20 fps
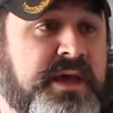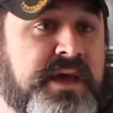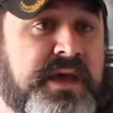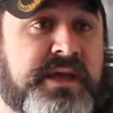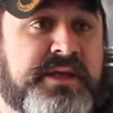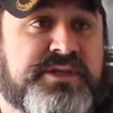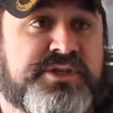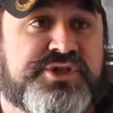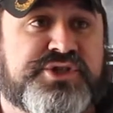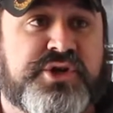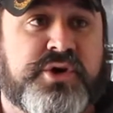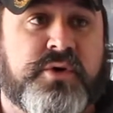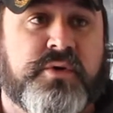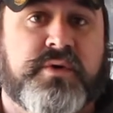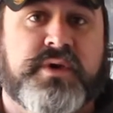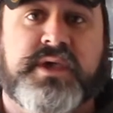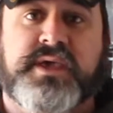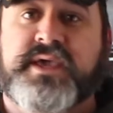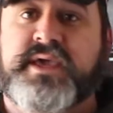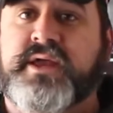and
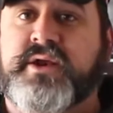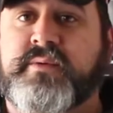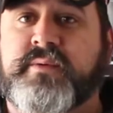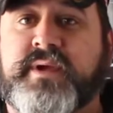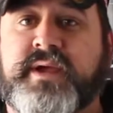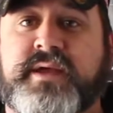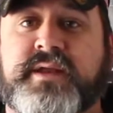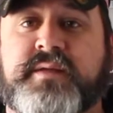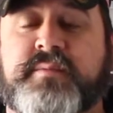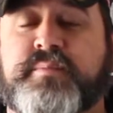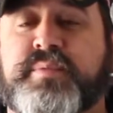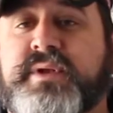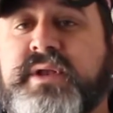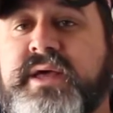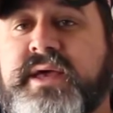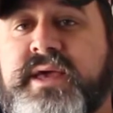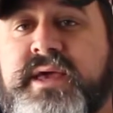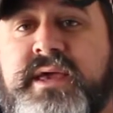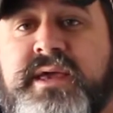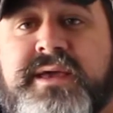joke and kid around and
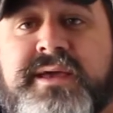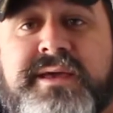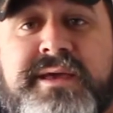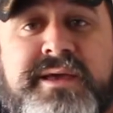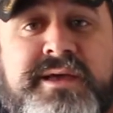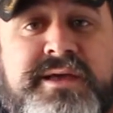play.